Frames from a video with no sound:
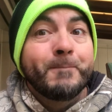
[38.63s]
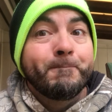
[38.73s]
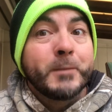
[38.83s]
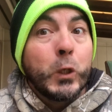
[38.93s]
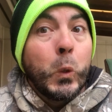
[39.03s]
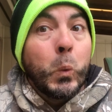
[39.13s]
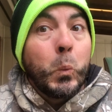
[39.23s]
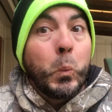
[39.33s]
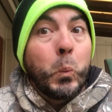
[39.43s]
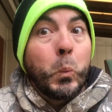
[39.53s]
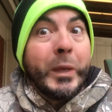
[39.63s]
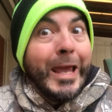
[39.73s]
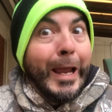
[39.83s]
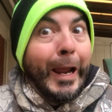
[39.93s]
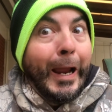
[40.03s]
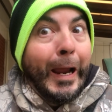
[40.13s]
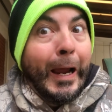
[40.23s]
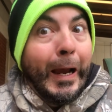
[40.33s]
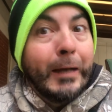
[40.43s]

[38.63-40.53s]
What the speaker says: So, yeah.